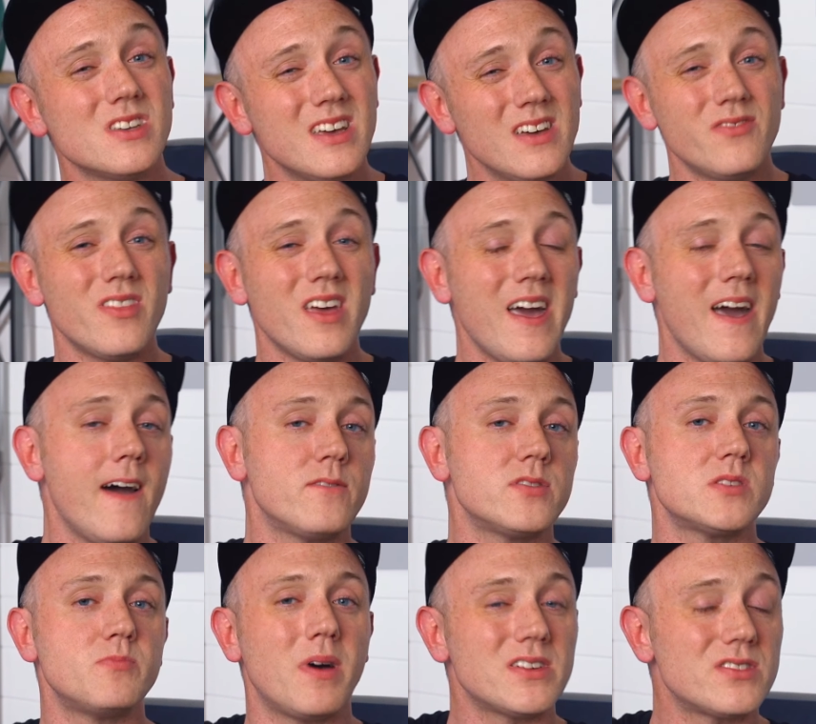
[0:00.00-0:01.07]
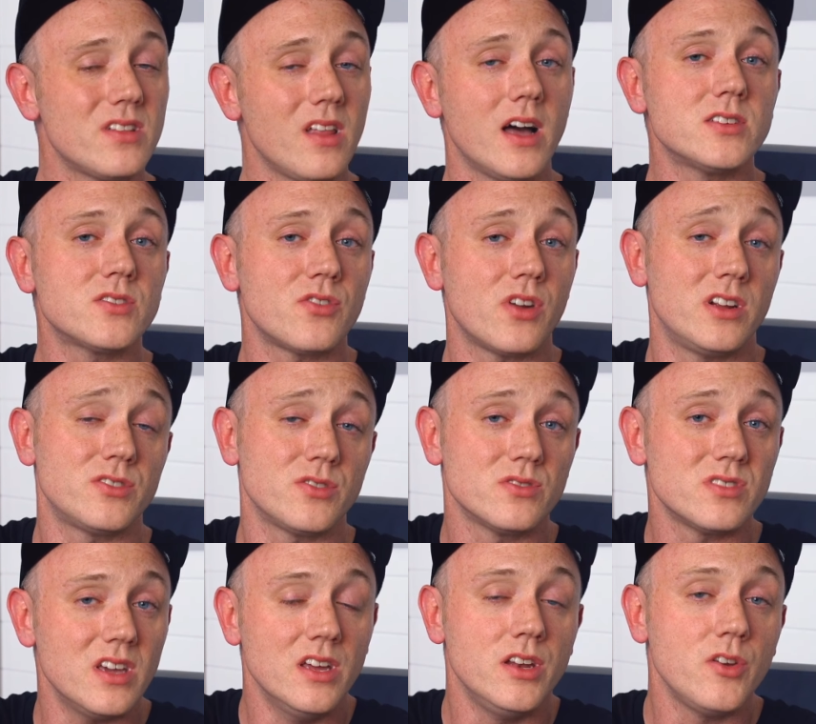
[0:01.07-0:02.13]
if they have specialized
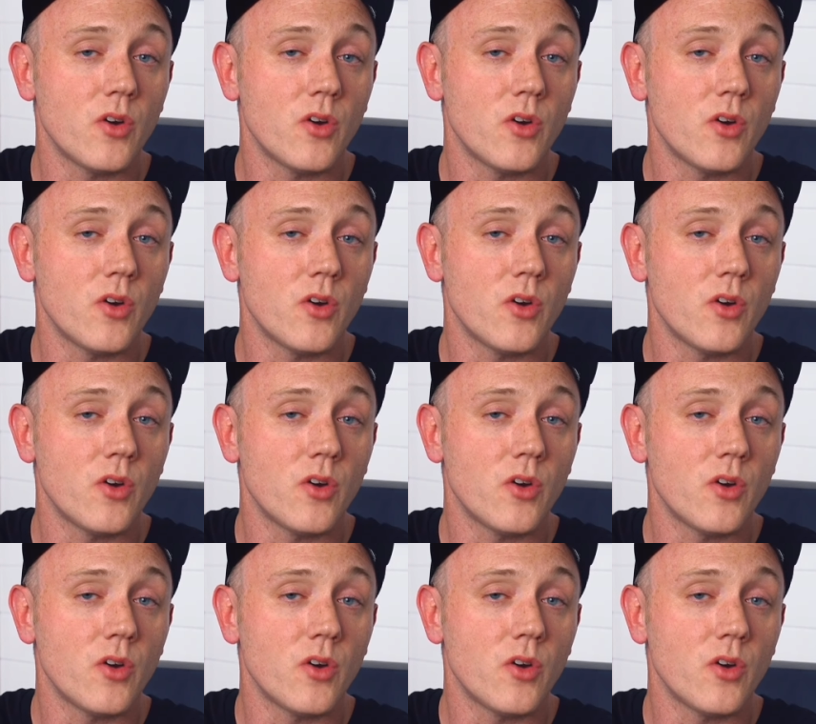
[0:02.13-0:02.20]
credentials in